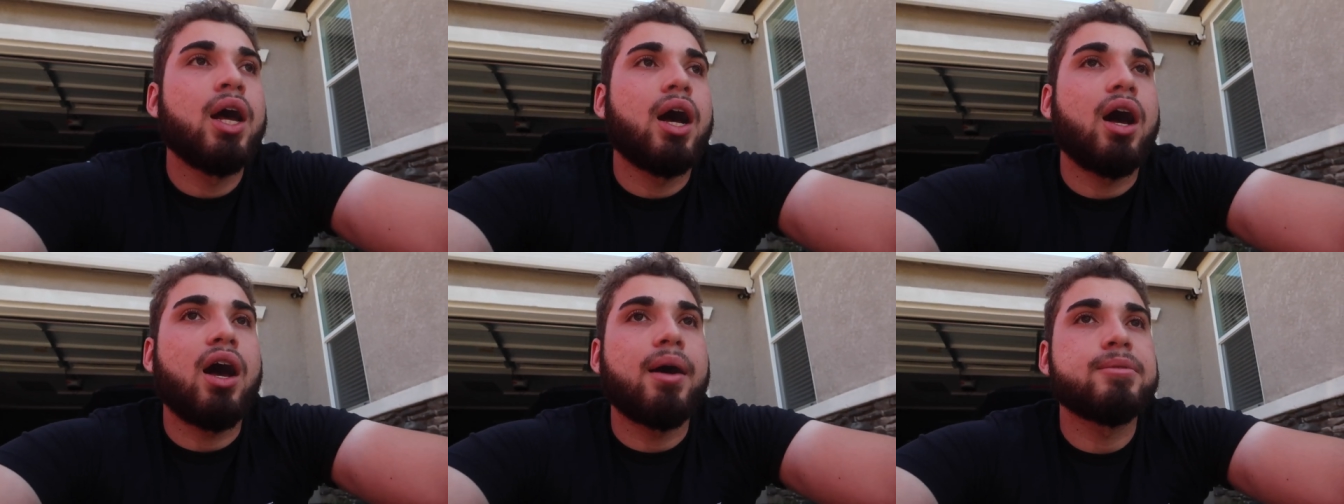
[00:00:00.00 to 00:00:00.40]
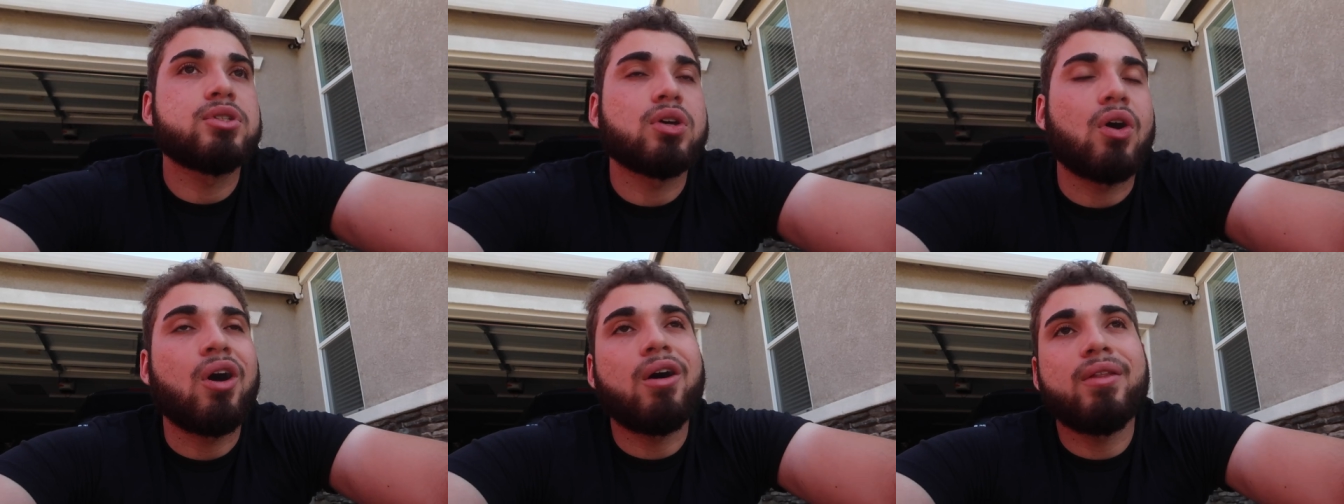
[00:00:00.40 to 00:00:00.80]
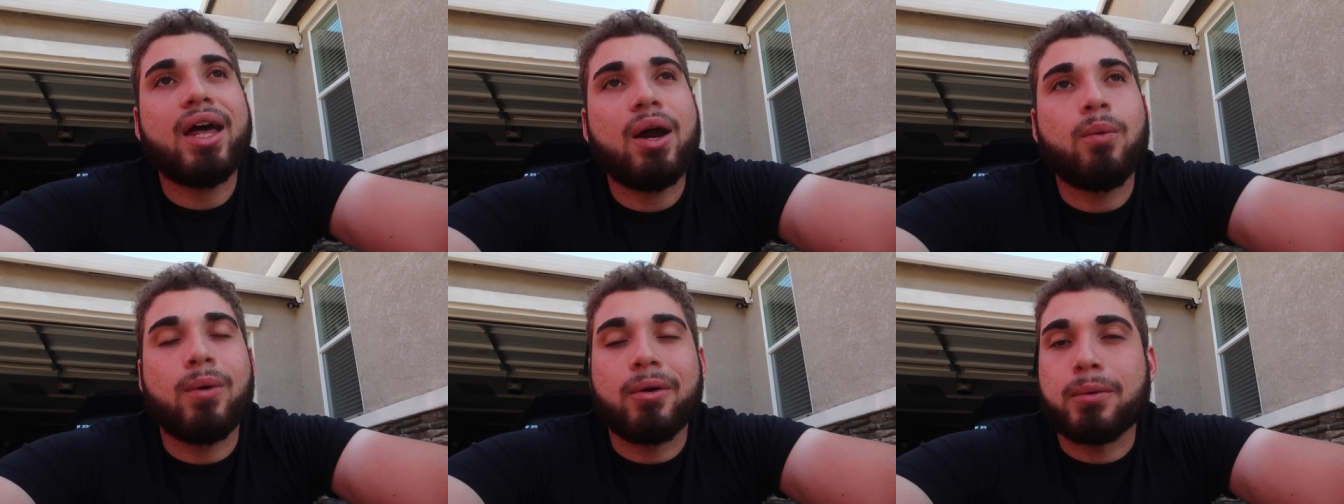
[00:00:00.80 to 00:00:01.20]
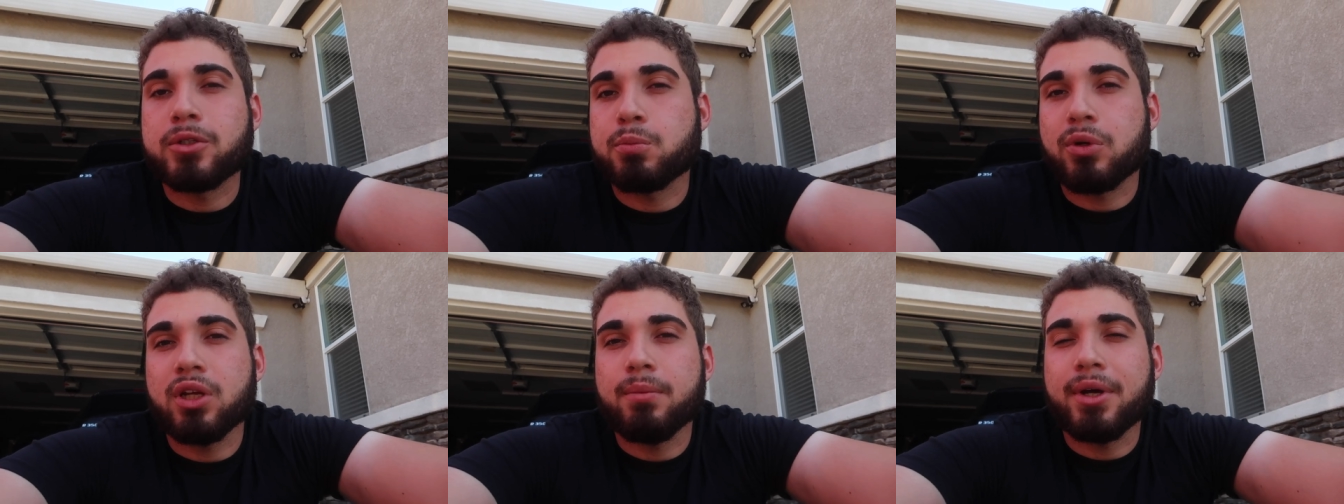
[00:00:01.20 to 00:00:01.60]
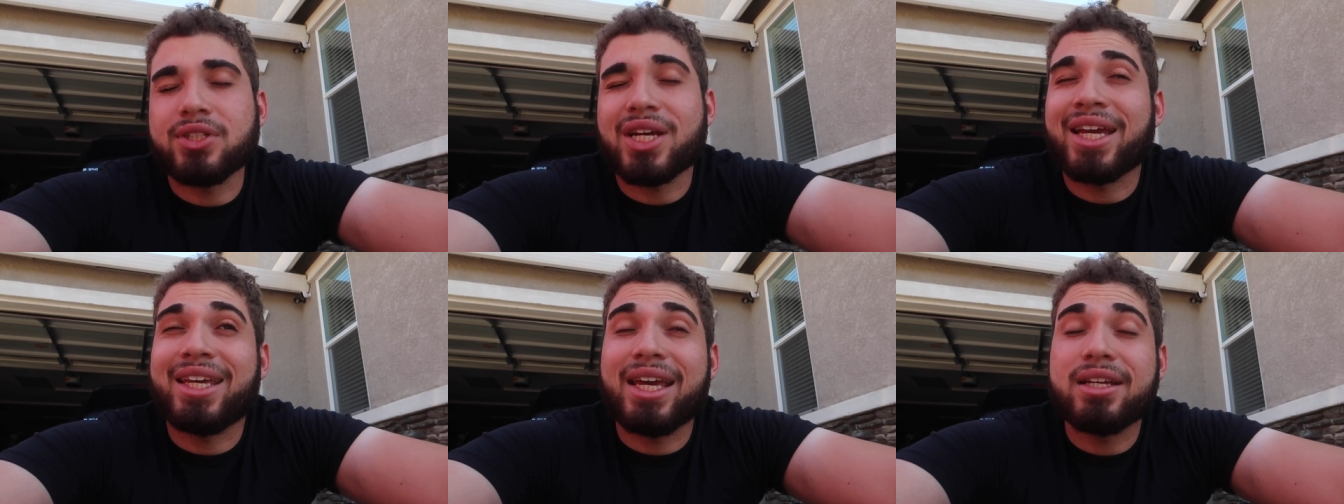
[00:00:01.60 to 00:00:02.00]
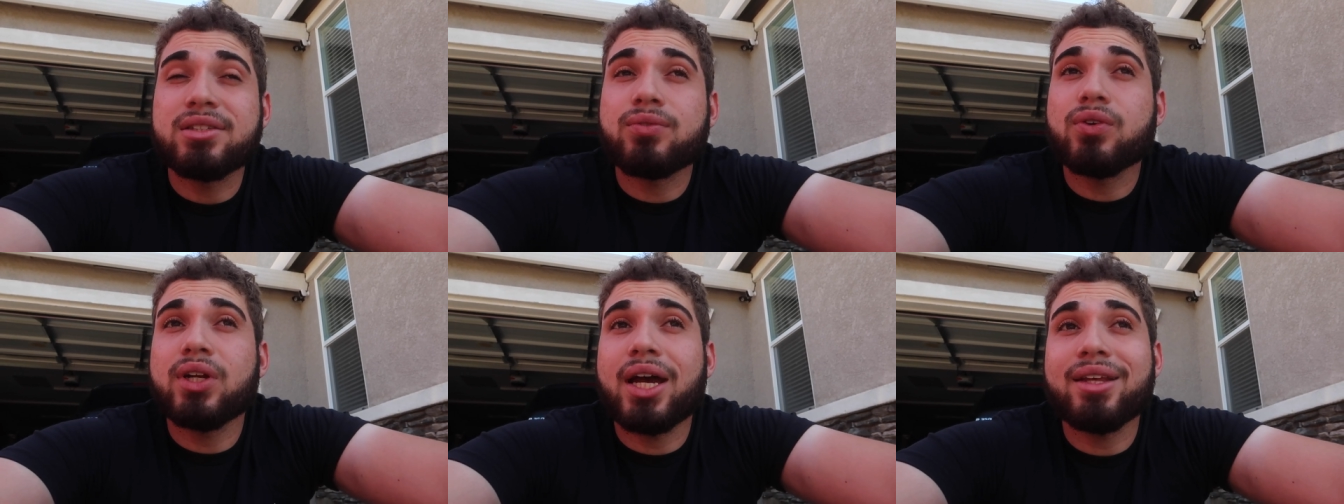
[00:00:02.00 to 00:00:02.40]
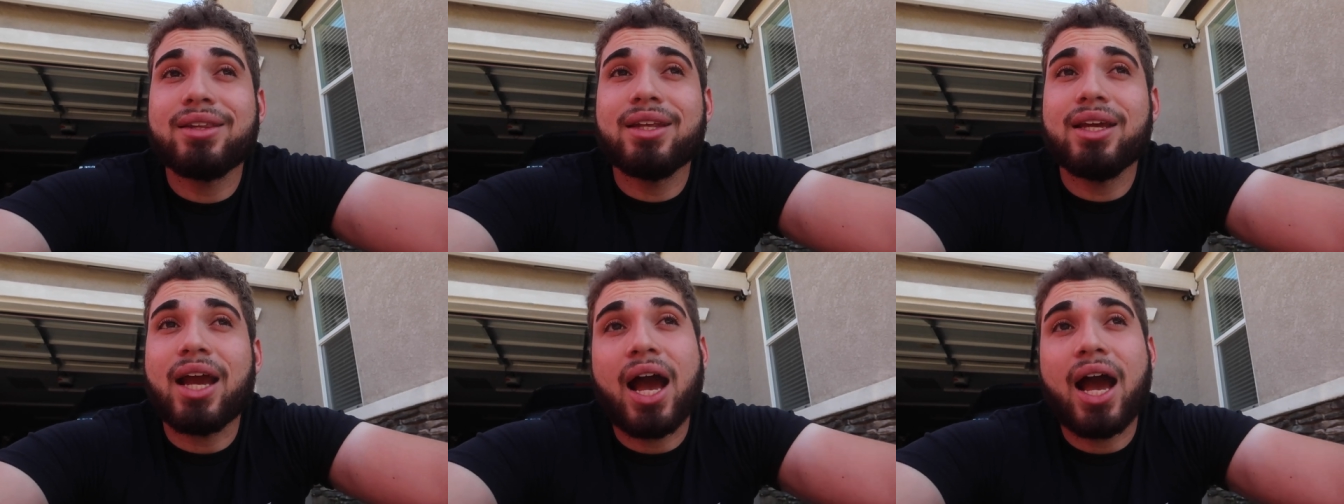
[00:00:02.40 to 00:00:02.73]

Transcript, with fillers: Um, so all that work was pretty much, I guess, for nothing.